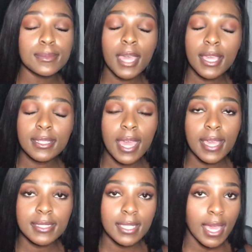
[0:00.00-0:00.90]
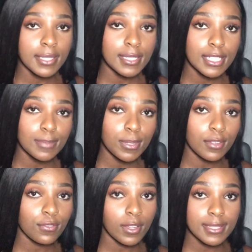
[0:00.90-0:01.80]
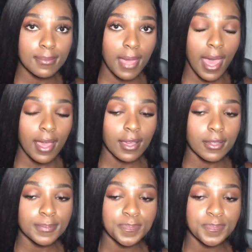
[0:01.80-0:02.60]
ATI TEAS book front to back,